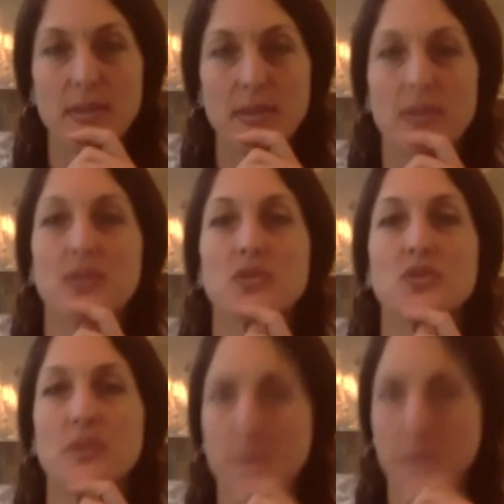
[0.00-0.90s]
they're
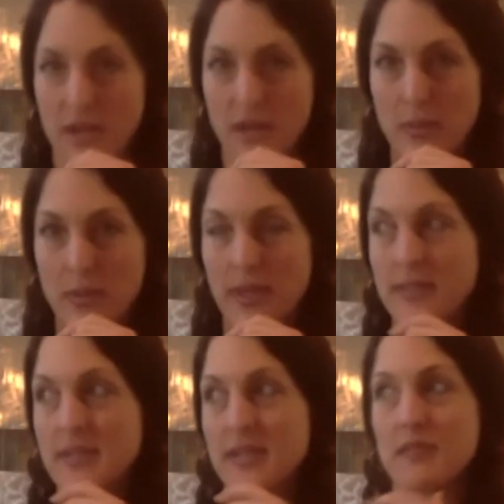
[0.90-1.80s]
extremely
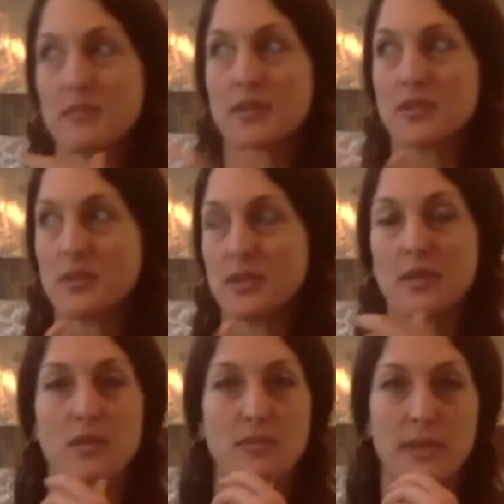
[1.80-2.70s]
complex and I've been doing them
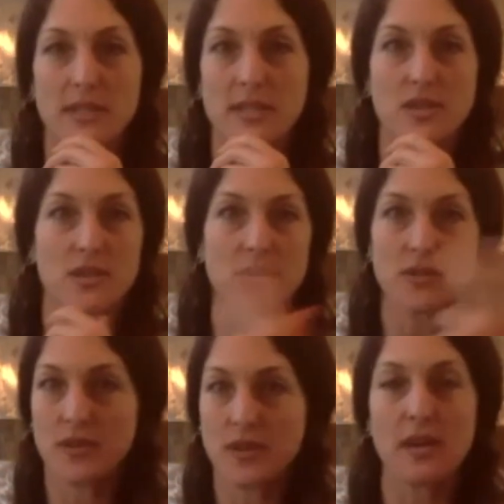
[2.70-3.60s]
with my teachers
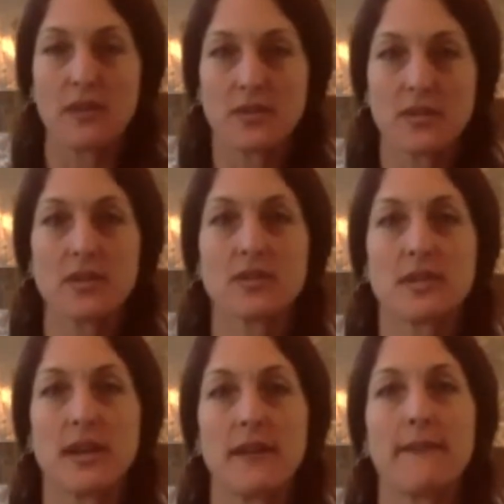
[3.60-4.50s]
for countless years
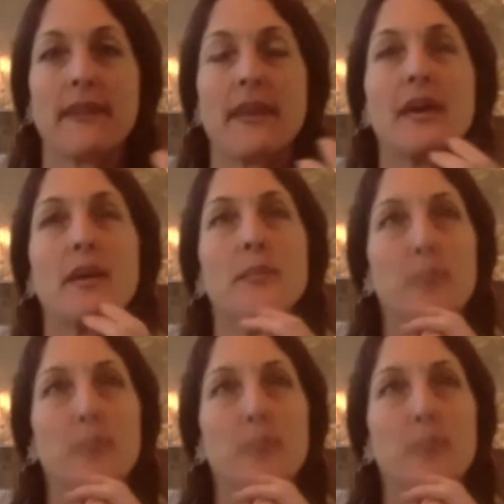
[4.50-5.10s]
now.